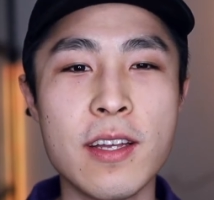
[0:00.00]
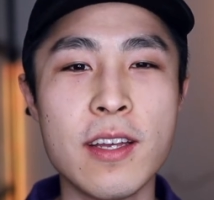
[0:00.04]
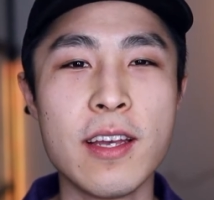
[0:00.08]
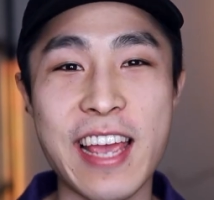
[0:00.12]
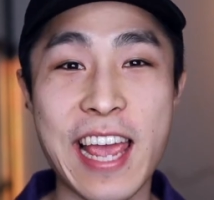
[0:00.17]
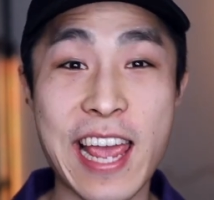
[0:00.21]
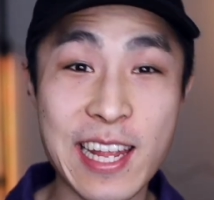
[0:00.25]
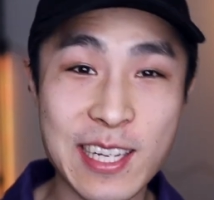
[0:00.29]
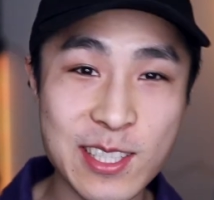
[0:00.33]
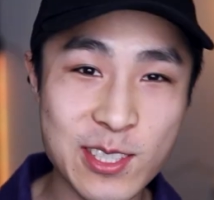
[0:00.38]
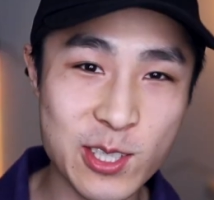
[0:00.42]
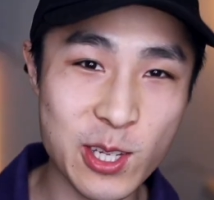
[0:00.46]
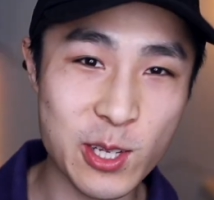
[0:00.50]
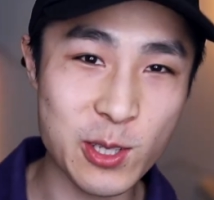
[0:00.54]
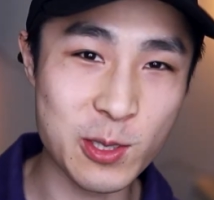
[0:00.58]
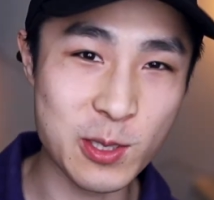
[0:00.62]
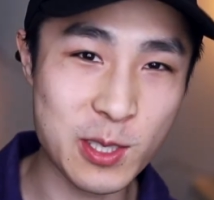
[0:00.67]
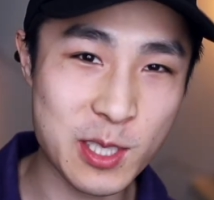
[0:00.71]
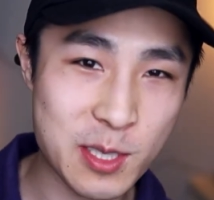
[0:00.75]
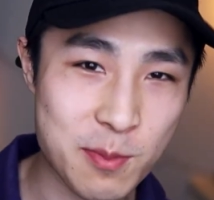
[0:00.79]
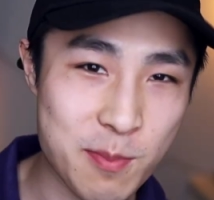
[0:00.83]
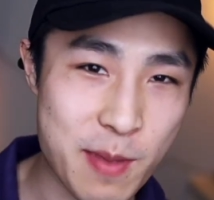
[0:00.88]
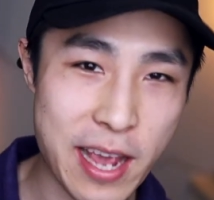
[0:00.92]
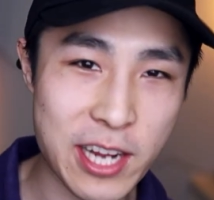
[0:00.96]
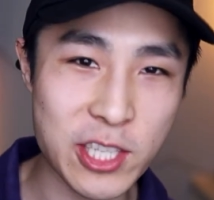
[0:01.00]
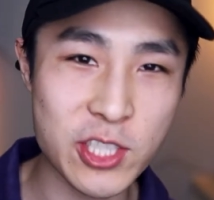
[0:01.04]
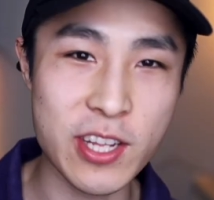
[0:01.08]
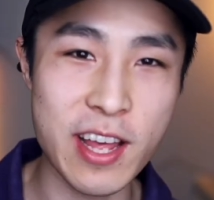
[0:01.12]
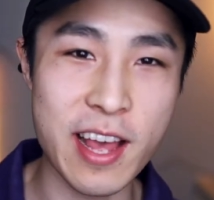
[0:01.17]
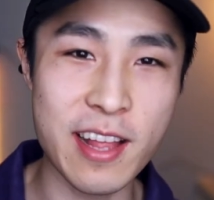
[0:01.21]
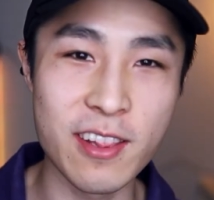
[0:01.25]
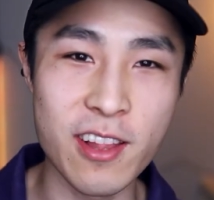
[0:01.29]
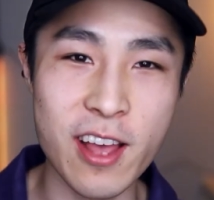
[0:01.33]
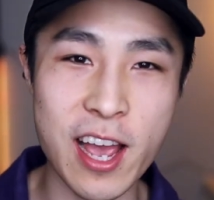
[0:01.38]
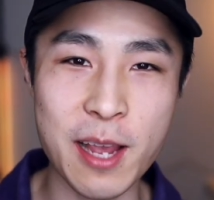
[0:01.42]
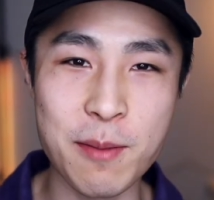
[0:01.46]
and so you could smash
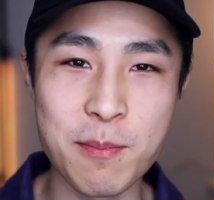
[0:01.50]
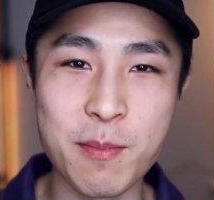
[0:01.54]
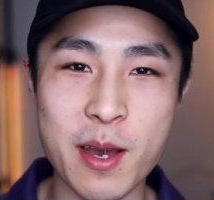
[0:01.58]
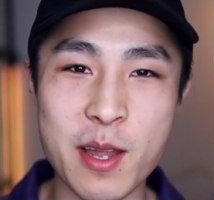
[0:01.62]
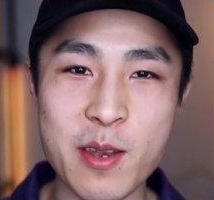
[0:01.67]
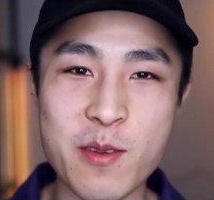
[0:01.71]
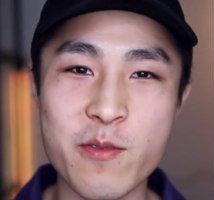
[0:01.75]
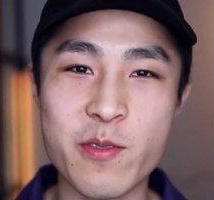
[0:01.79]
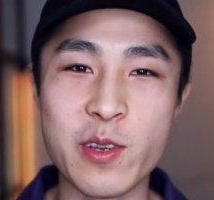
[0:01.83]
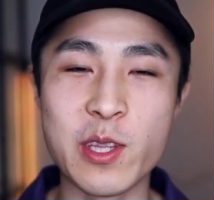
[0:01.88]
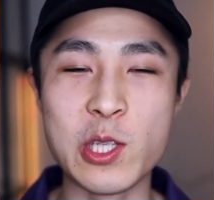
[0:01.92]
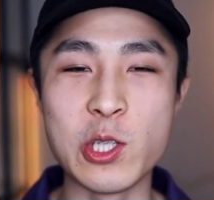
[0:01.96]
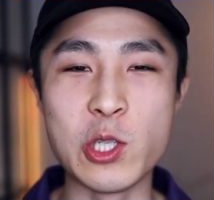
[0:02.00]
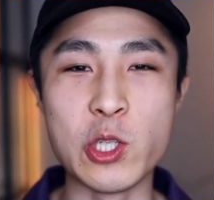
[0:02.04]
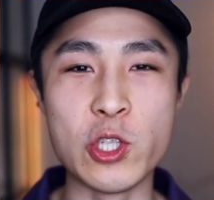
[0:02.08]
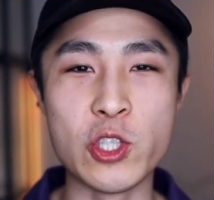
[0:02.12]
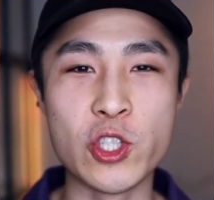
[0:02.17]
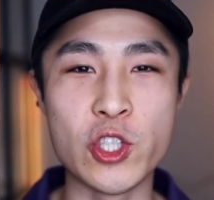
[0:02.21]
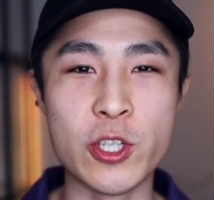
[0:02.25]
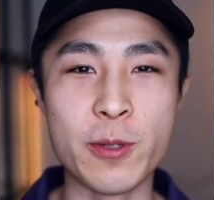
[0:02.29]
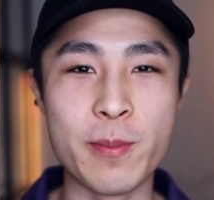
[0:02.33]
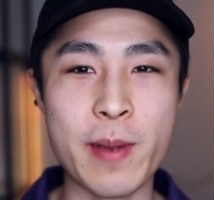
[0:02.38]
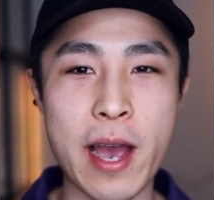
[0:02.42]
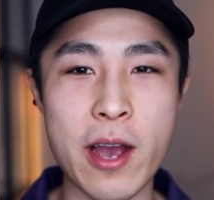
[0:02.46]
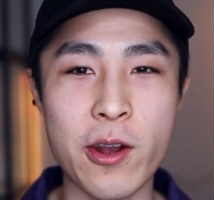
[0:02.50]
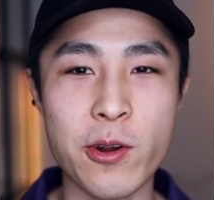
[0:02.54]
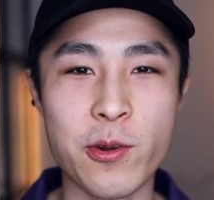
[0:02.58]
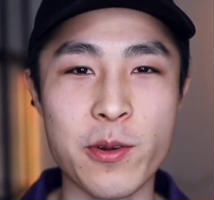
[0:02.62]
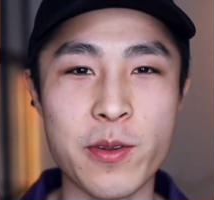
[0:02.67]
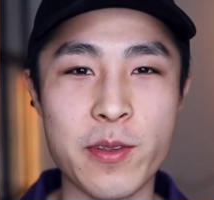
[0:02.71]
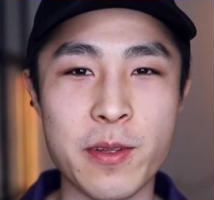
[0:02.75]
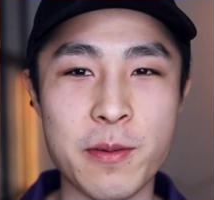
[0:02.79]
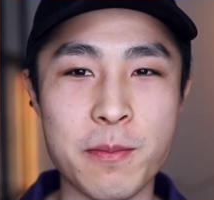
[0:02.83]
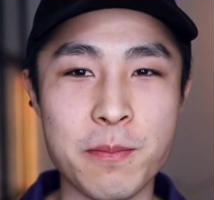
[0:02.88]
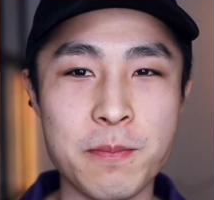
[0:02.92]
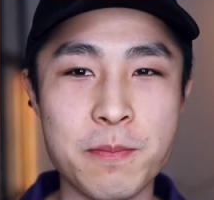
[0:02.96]
that like button for the YouTube
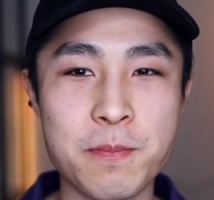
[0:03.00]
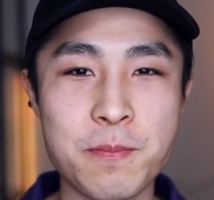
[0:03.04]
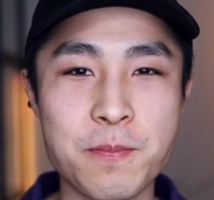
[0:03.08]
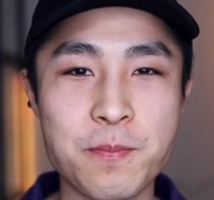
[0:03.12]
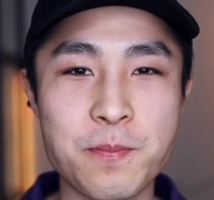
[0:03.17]
algorithm.